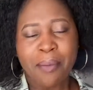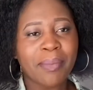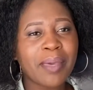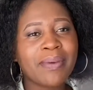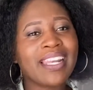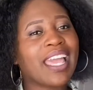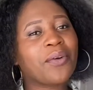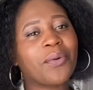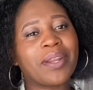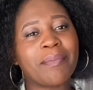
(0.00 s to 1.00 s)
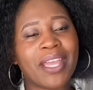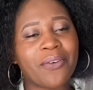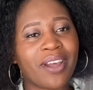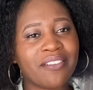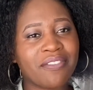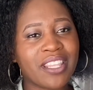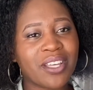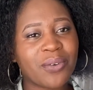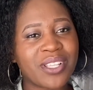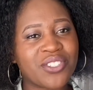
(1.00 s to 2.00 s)
Maybe like when my
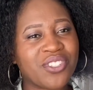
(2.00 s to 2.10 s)
grandfather was